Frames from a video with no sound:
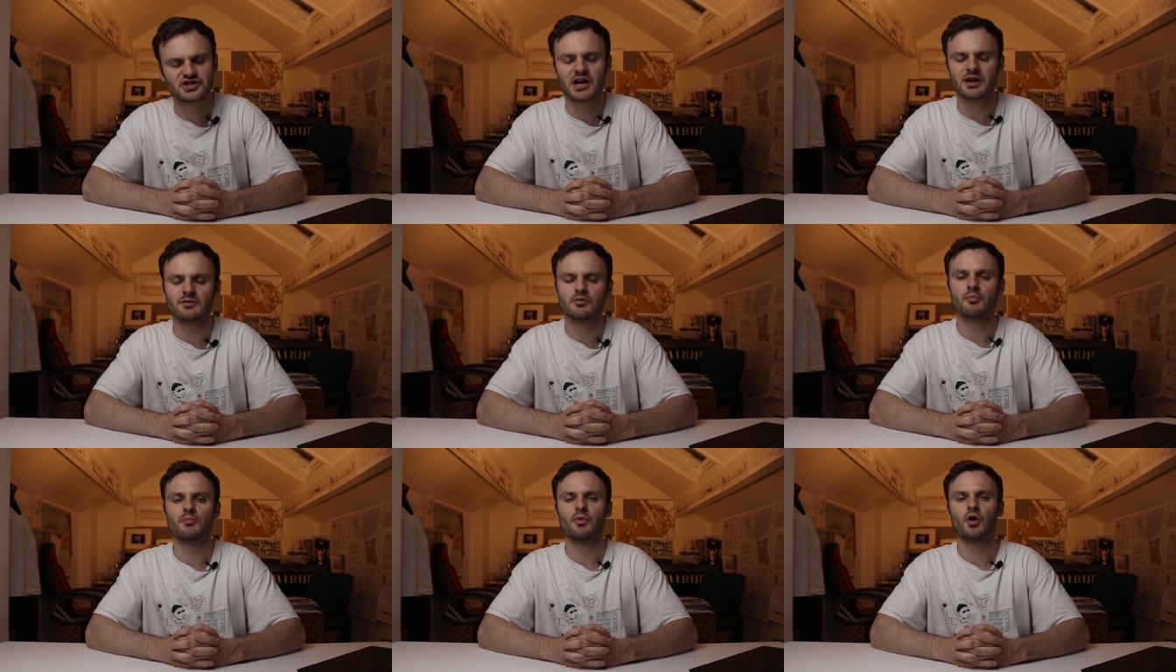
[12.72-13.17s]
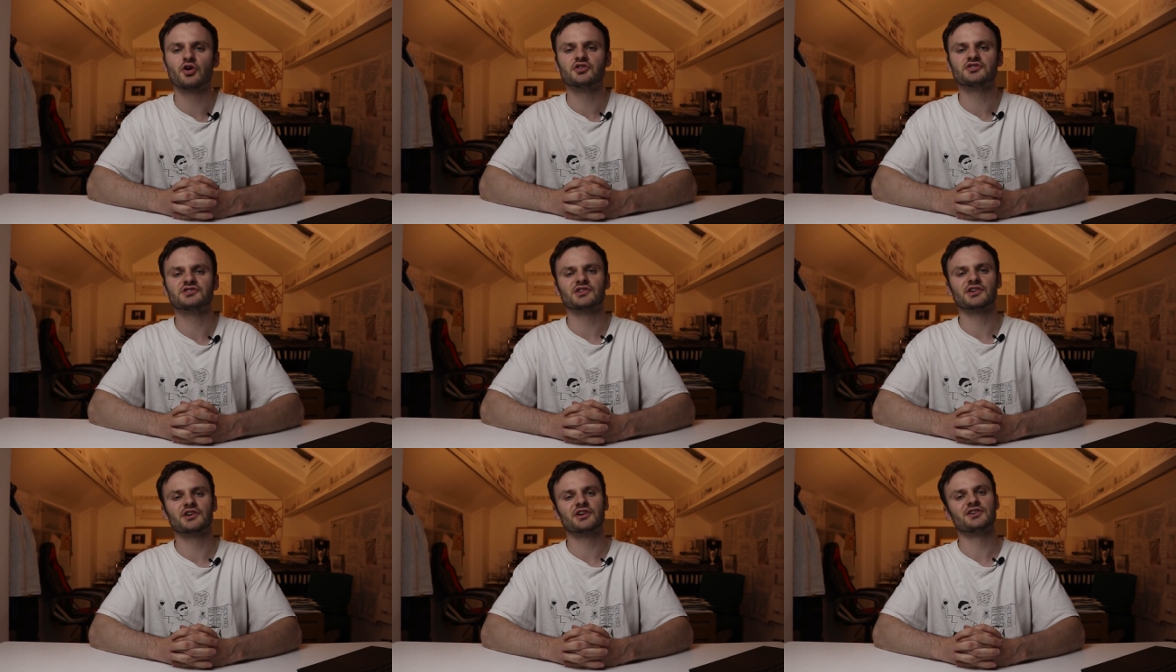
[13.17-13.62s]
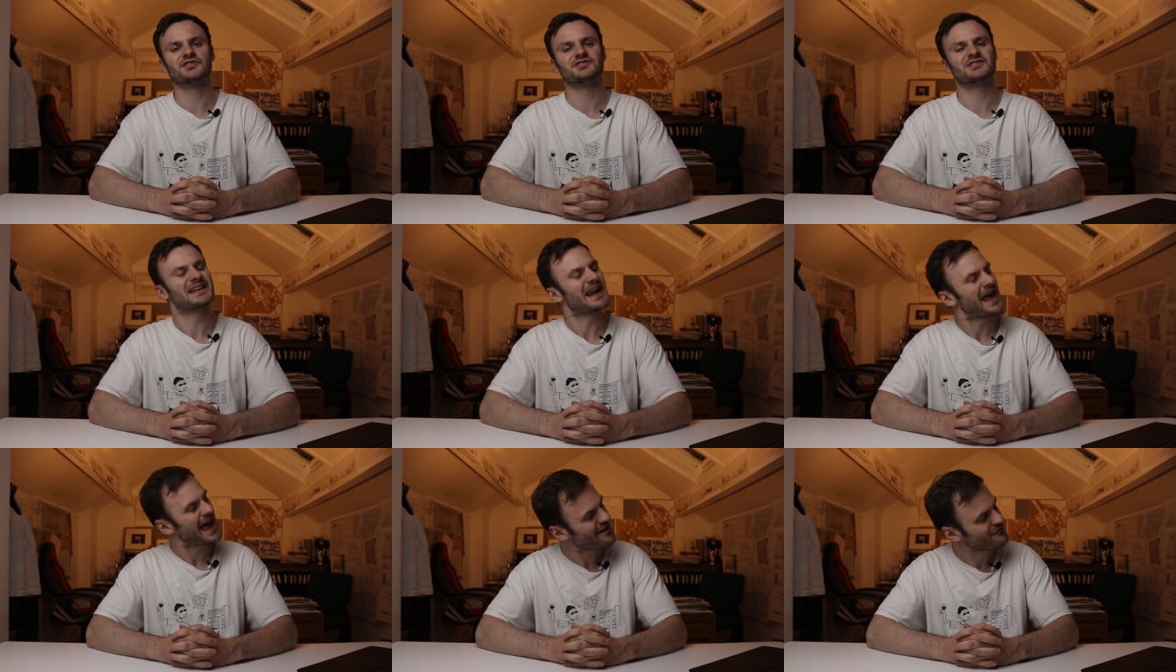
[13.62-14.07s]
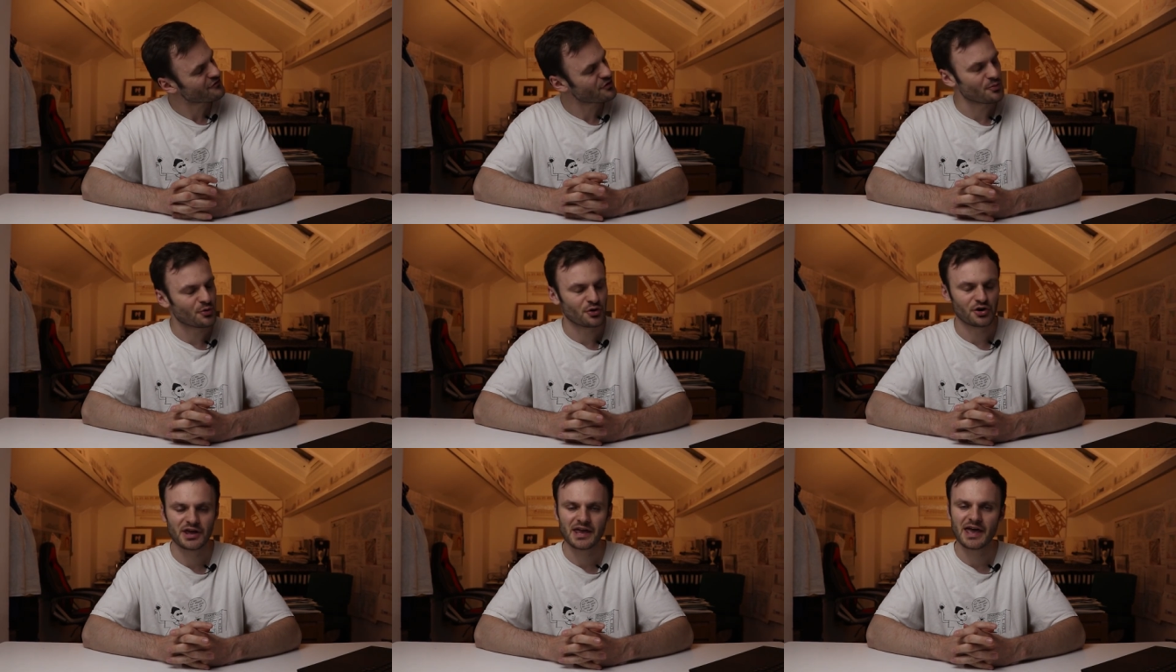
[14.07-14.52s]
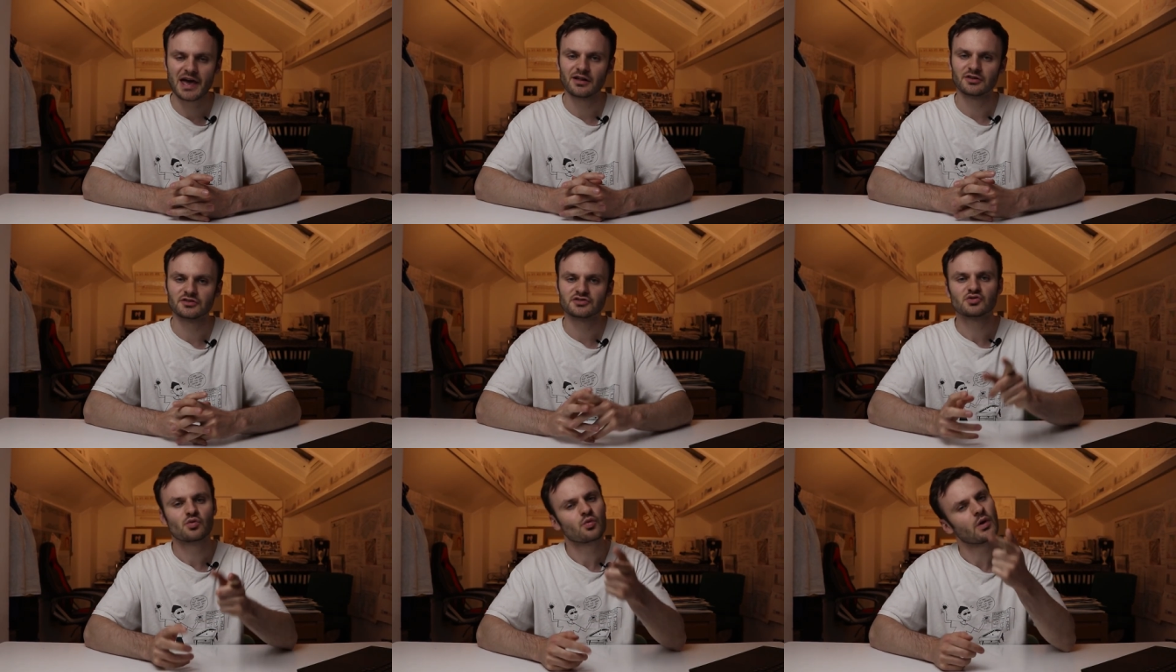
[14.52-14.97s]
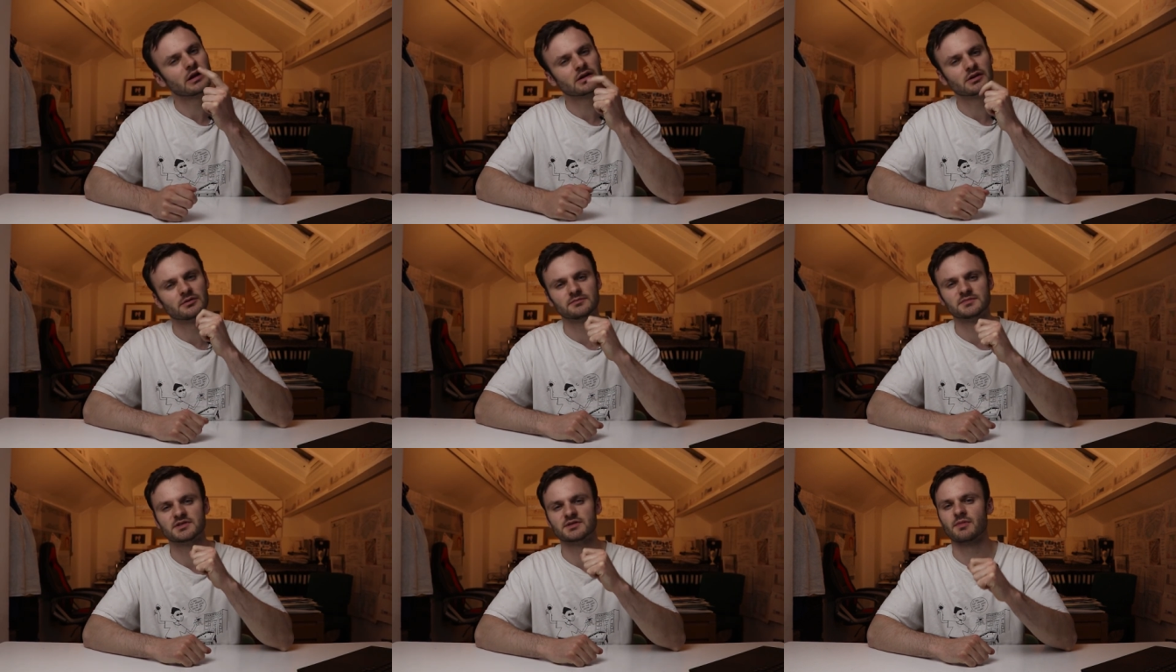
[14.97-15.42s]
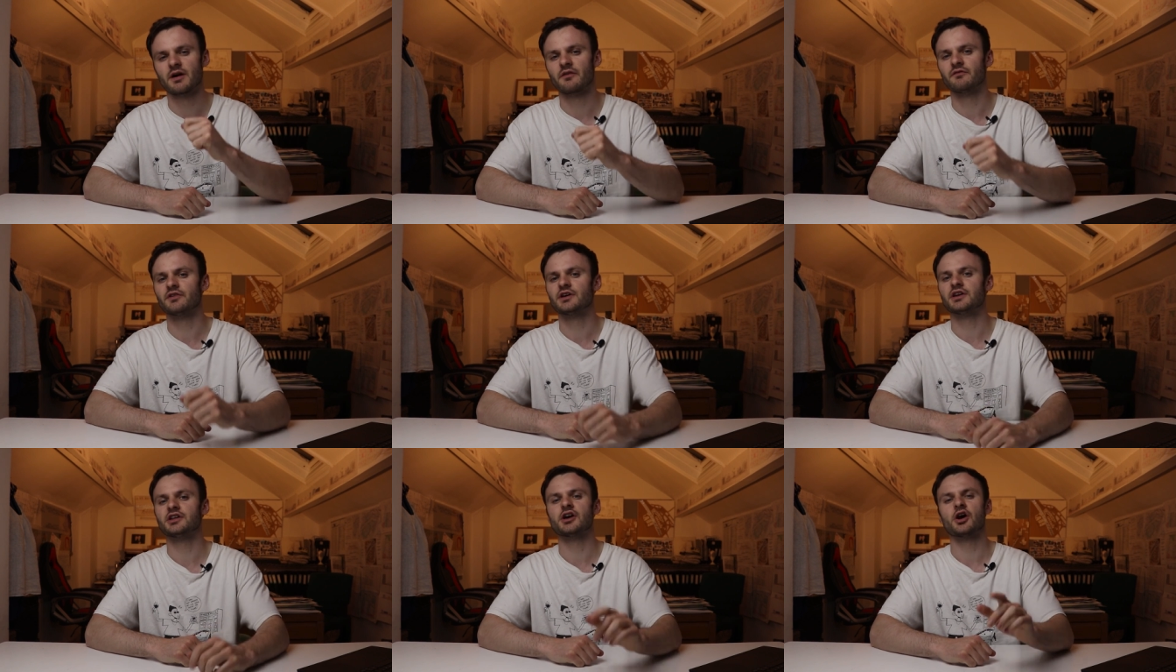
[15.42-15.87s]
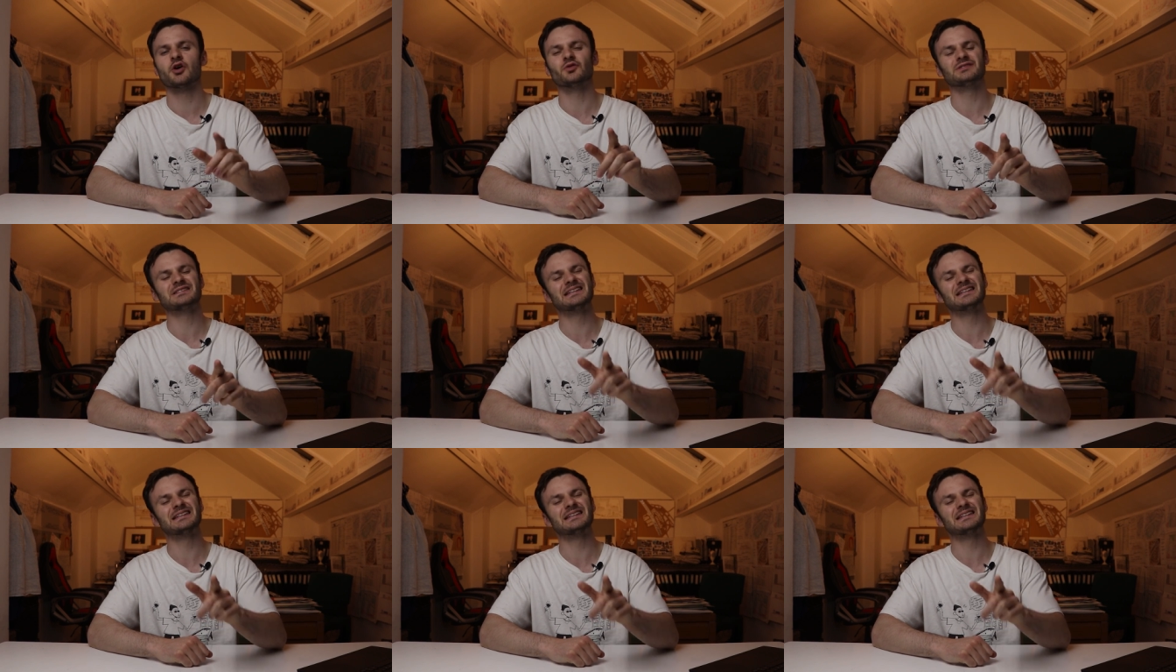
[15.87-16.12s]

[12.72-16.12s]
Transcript: and gentlemen, boys and girls and everybody else, welcome to my video.